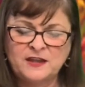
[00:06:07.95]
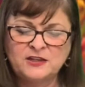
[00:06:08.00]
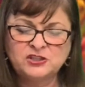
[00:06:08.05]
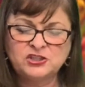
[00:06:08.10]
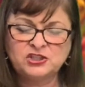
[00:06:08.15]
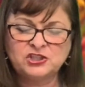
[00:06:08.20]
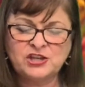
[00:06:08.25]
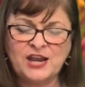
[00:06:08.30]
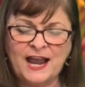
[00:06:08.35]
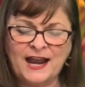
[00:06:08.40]

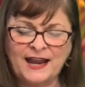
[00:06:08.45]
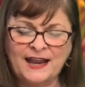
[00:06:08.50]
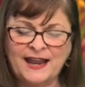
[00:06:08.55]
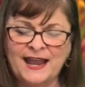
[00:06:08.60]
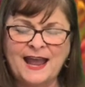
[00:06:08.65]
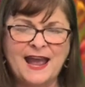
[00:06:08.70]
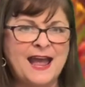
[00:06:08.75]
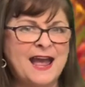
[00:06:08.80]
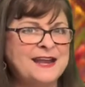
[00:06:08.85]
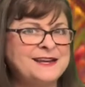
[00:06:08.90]
Check
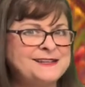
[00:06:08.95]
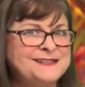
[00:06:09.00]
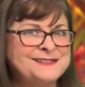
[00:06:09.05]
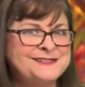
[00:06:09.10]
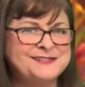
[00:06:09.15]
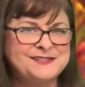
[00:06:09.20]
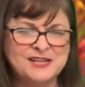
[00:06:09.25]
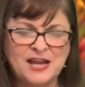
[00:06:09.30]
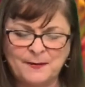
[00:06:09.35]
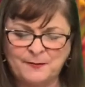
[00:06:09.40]

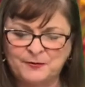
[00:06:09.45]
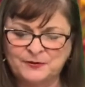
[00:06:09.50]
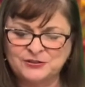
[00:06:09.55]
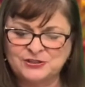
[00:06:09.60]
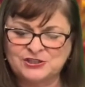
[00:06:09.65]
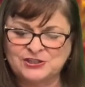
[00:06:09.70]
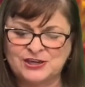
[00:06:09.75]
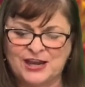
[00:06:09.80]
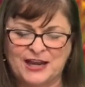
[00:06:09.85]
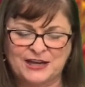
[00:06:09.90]
and double
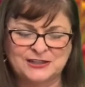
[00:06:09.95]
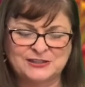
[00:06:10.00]
check.